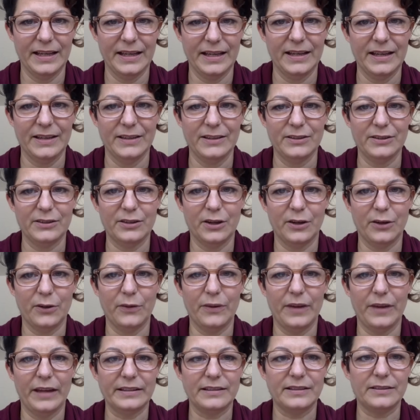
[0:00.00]
So
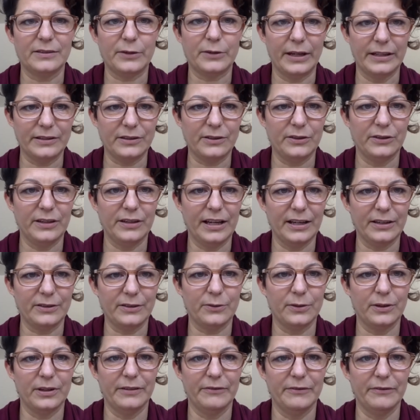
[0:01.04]
that's
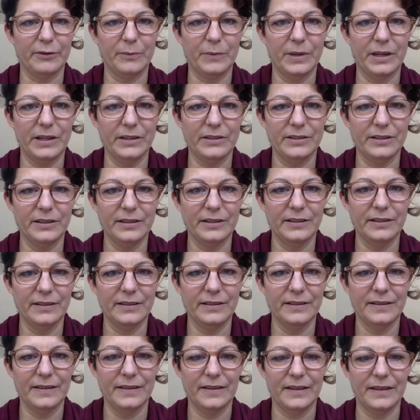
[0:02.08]
transcontextual information.
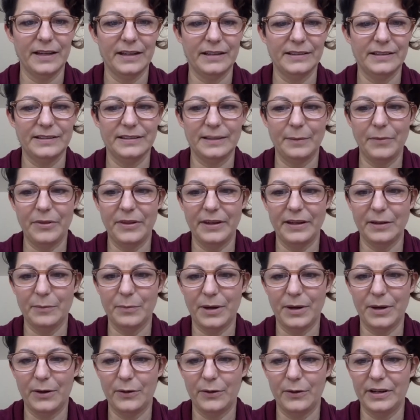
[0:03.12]
That's something
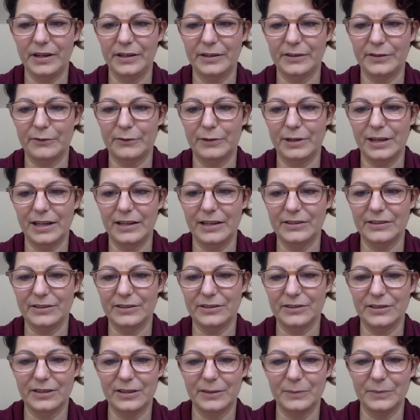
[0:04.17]
about
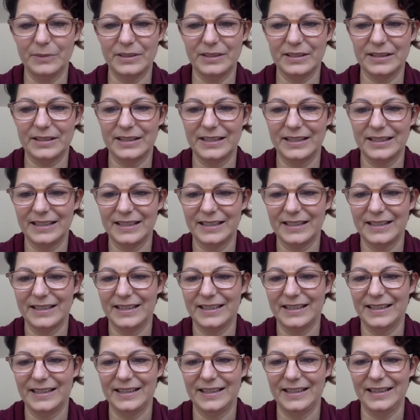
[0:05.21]
interrelationships.
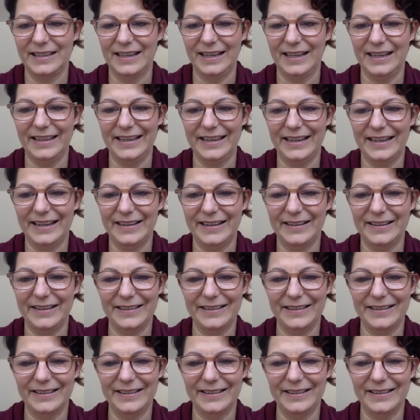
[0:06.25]
Hey there.